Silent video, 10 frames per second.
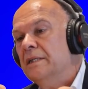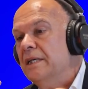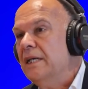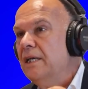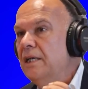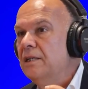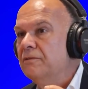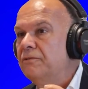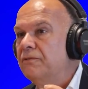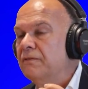need
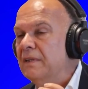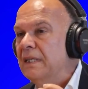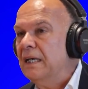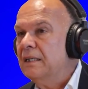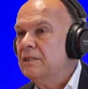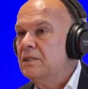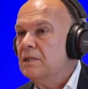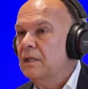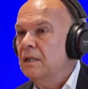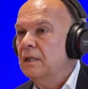of
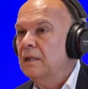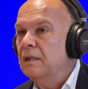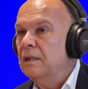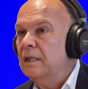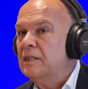that